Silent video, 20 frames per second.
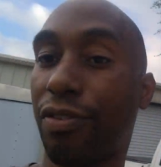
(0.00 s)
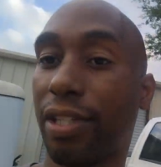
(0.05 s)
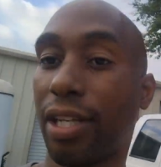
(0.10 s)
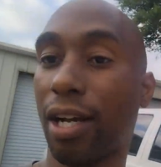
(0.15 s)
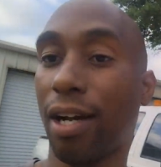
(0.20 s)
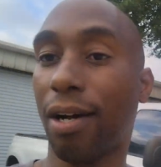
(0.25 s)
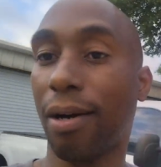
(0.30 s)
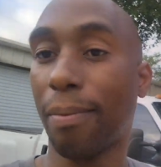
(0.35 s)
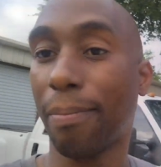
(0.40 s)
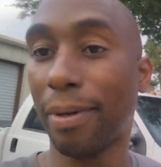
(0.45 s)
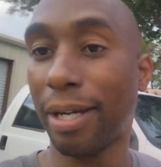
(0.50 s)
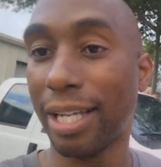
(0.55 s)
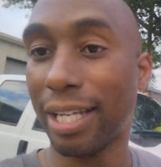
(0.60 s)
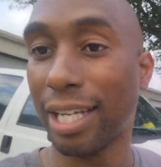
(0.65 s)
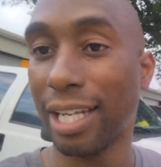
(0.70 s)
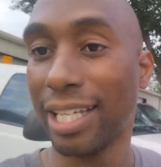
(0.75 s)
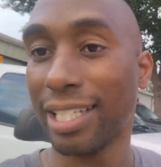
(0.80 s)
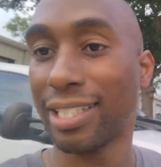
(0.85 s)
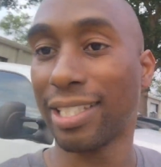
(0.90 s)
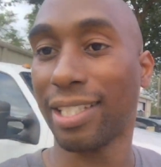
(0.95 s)
for y'all, but
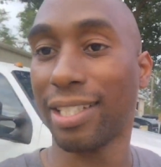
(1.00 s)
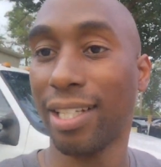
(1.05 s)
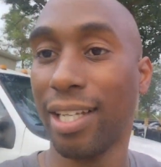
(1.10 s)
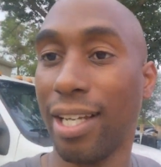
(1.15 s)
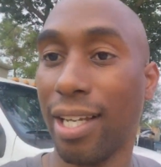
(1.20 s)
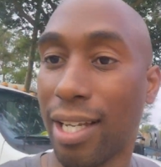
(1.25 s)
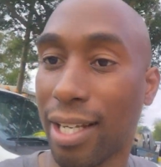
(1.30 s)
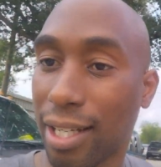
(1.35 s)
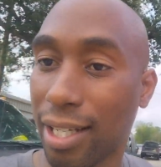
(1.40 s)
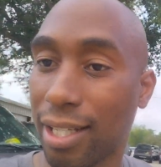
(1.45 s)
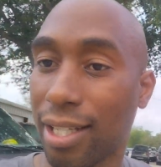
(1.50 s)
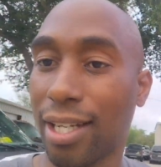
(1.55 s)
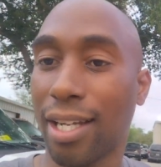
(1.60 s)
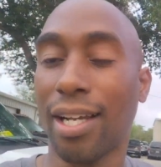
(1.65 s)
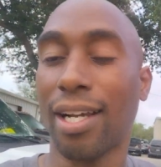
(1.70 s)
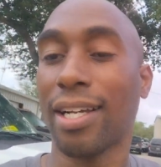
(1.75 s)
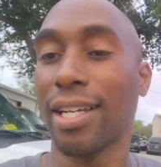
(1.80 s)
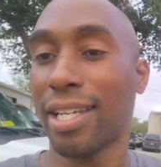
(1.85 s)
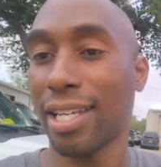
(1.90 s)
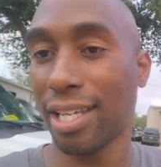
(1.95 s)
listen,
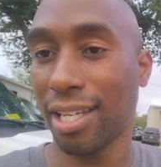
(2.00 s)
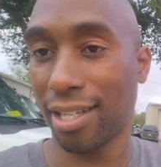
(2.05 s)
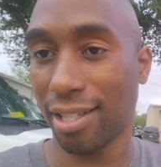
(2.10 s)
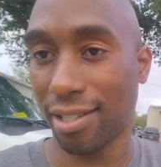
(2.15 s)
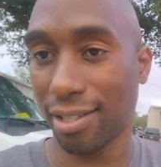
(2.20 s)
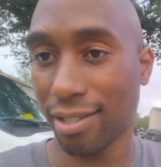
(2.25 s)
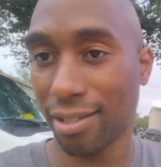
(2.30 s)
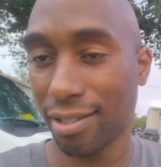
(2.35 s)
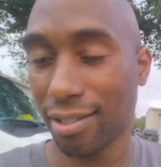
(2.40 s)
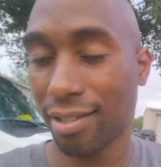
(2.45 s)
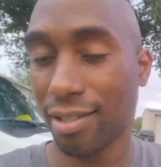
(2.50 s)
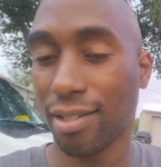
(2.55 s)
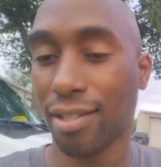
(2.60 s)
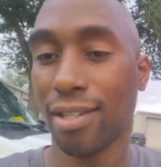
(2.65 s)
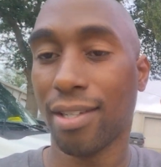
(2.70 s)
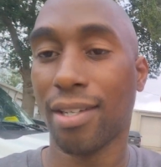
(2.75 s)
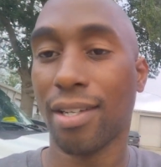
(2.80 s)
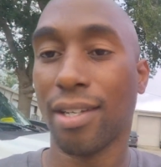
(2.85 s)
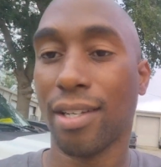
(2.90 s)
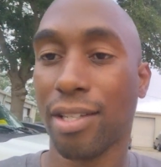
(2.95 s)
again,
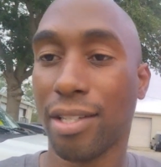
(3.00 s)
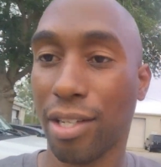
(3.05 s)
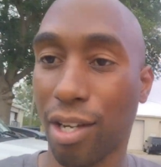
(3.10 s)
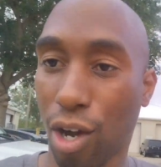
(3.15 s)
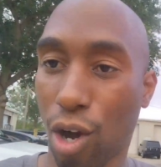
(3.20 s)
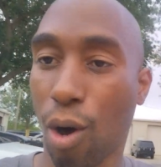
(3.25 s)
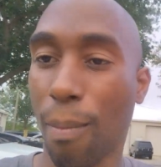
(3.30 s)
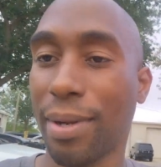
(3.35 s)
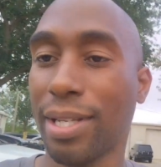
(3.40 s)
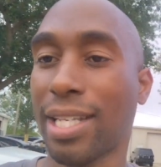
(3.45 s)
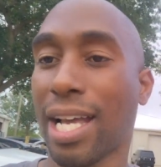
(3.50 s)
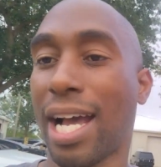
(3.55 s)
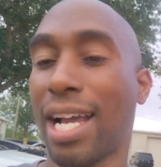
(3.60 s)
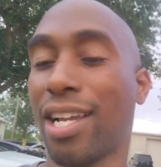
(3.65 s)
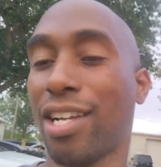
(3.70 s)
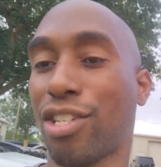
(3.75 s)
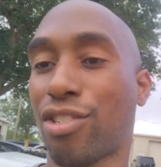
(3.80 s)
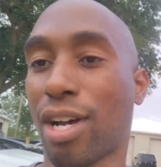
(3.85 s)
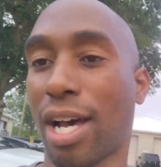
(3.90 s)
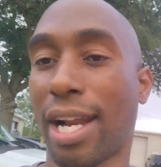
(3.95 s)
your homies out
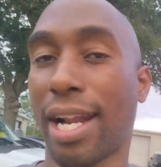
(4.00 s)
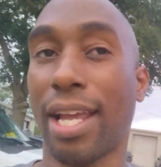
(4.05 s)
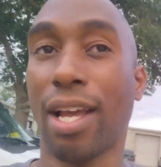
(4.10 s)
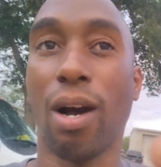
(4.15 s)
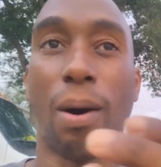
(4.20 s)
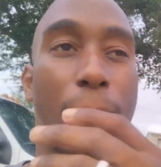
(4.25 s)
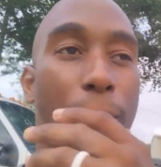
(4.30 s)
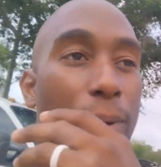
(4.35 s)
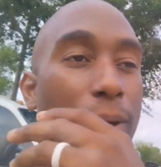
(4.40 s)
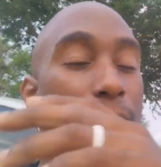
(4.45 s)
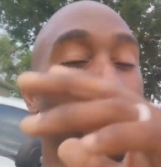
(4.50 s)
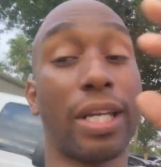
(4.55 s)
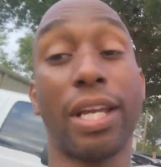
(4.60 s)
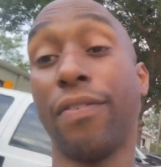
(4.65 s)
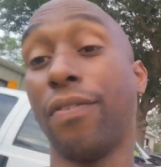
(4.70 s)
here trying to help. We're gonna